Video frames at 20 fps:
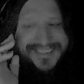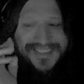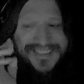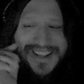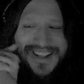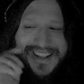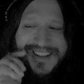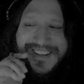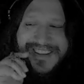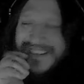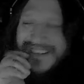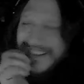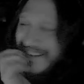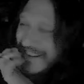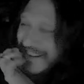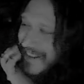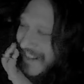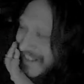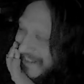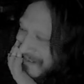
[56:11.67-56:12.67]
that
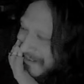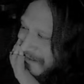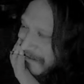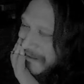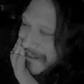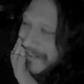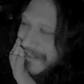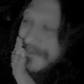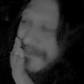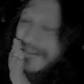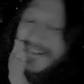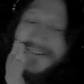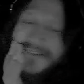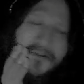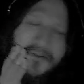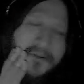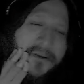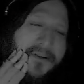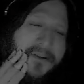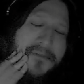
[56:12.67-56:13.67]
that's a whole different
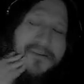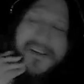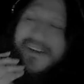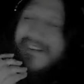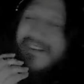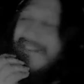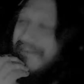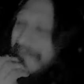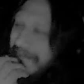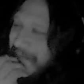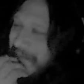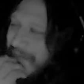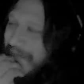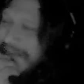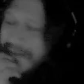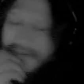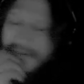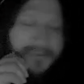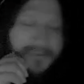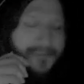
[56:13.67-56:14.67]
story, right? For
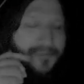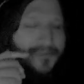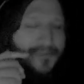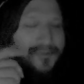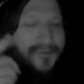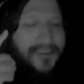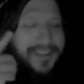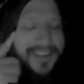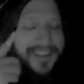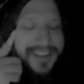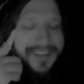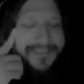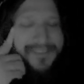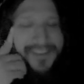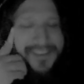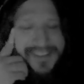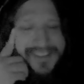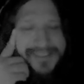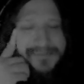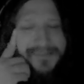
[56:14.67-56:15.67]
the 40K
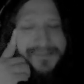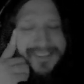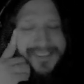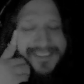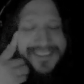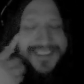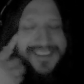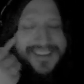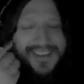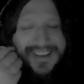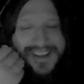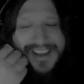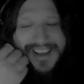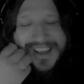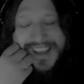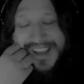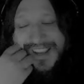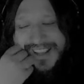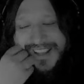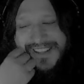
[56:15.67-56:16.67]
fans. But
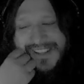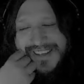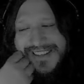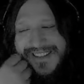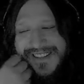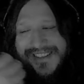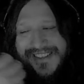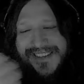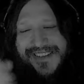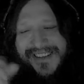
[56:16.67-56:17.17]
hey, at least